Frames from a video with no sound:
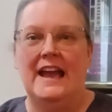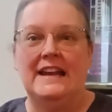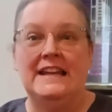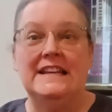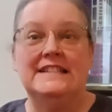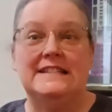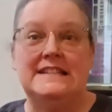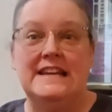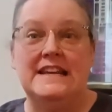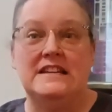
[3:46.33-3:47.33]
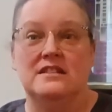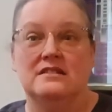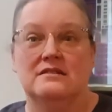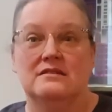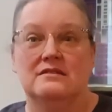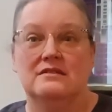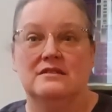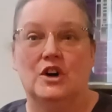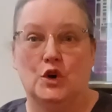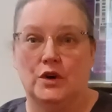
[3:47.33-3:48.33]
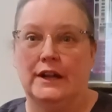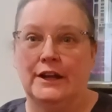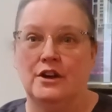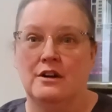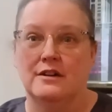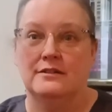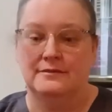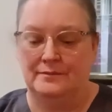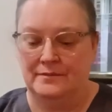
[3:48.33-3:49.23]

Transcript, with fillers: And he had steeked acrylic yarn.